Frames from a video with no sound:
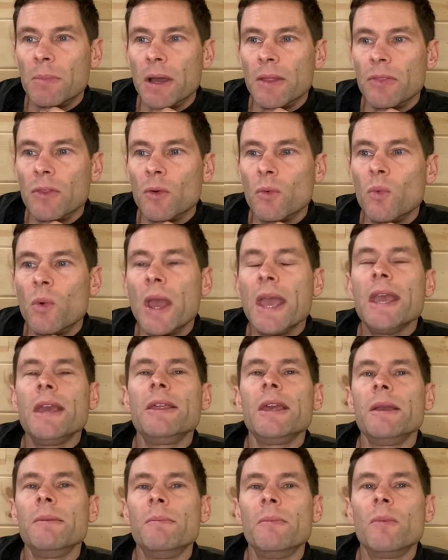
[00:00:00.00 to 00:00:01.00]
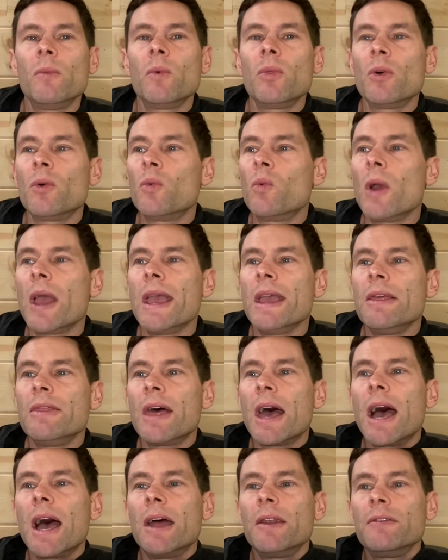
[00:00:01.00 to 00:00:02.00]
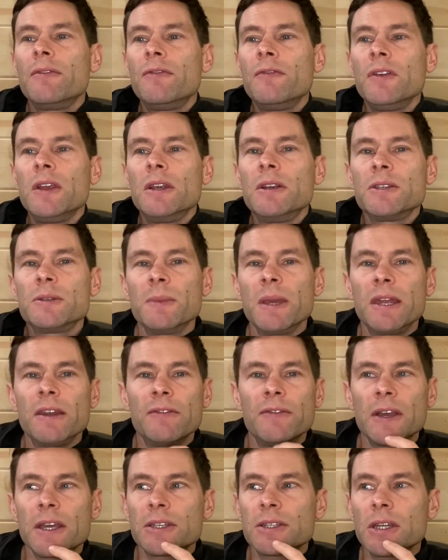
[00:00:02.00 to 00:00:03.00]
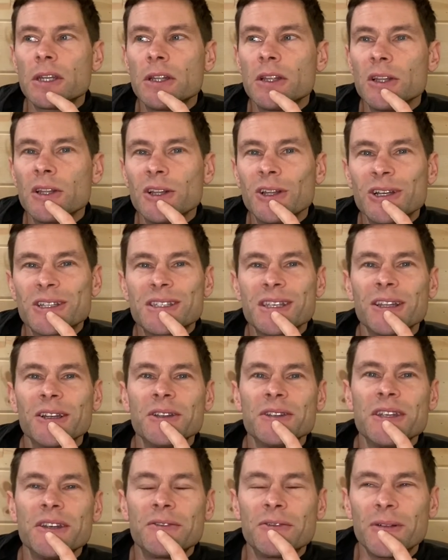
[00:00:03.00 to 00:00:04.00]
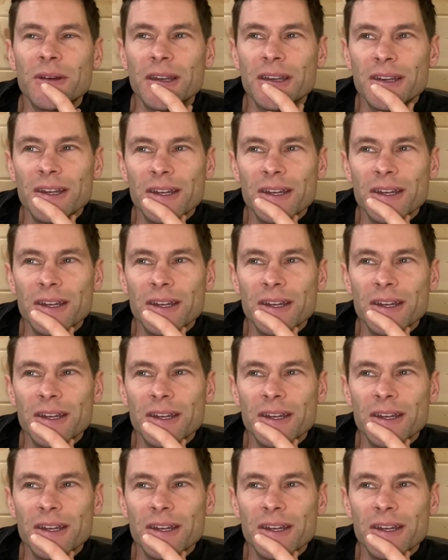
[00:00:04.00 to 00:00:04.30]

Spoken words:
the way that fear is manifested looks a little different